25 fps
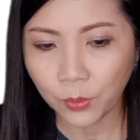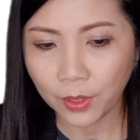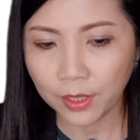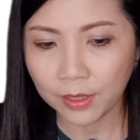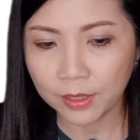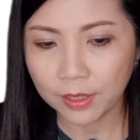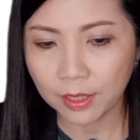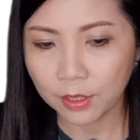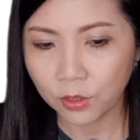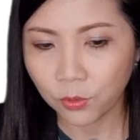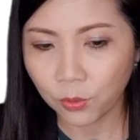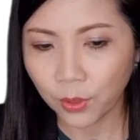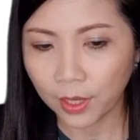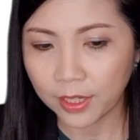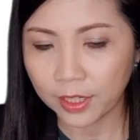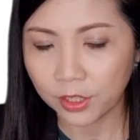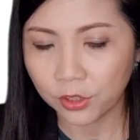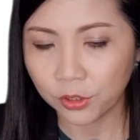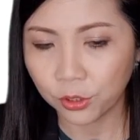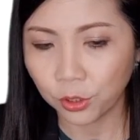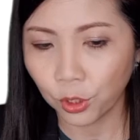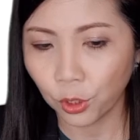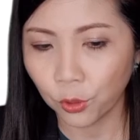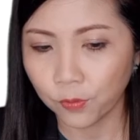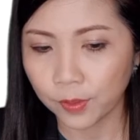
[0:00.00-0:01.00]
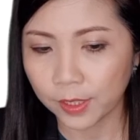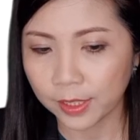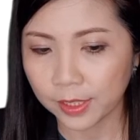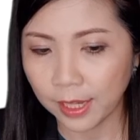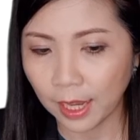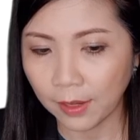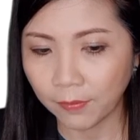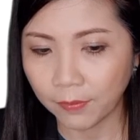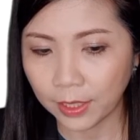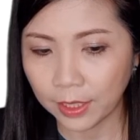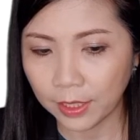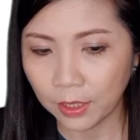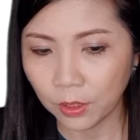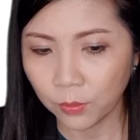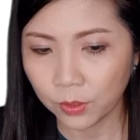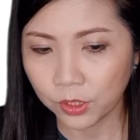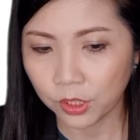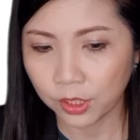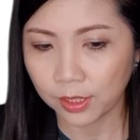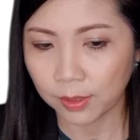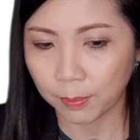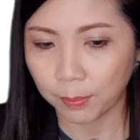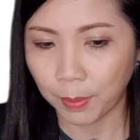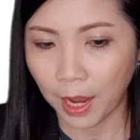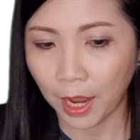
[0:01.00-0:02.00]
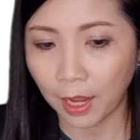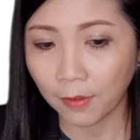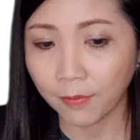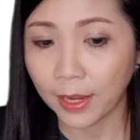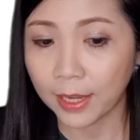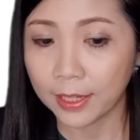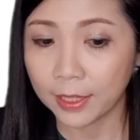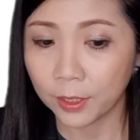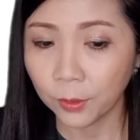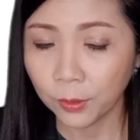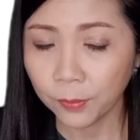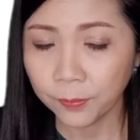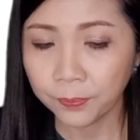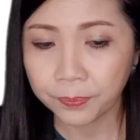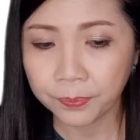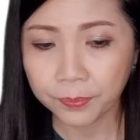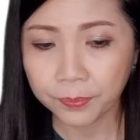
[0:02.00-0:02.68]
with 22 over 7, which is the pi value,